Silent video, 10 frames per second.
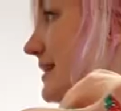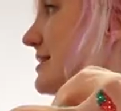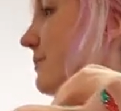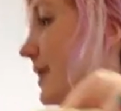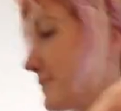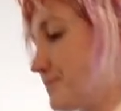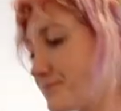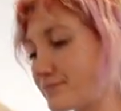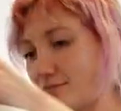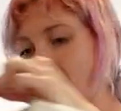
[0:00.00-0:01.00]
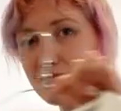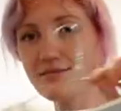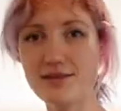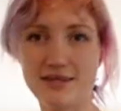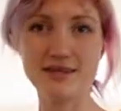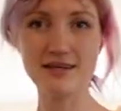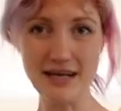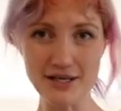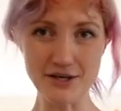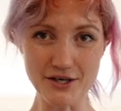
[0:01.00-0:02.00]
This one.
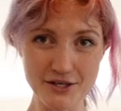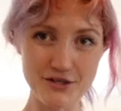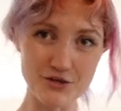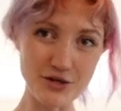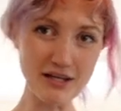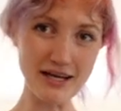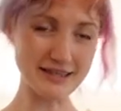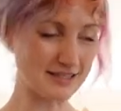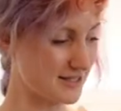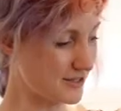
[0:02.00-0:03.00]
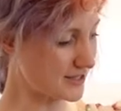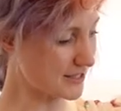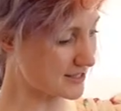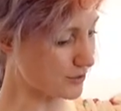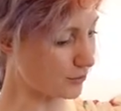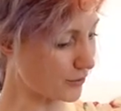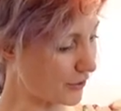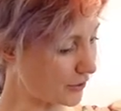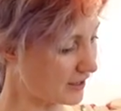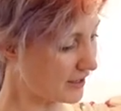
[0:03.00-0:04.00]
I know you don't like this. You said schoolgirl.